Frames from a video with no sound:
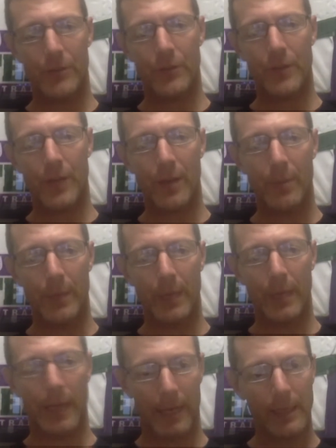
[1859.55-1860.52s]
instead of
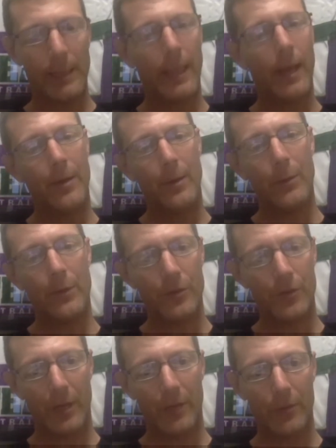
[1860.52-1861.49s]
being kind of cloudy with a
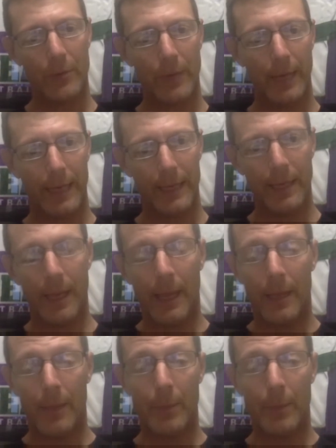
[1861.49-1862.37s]
chance of rain, it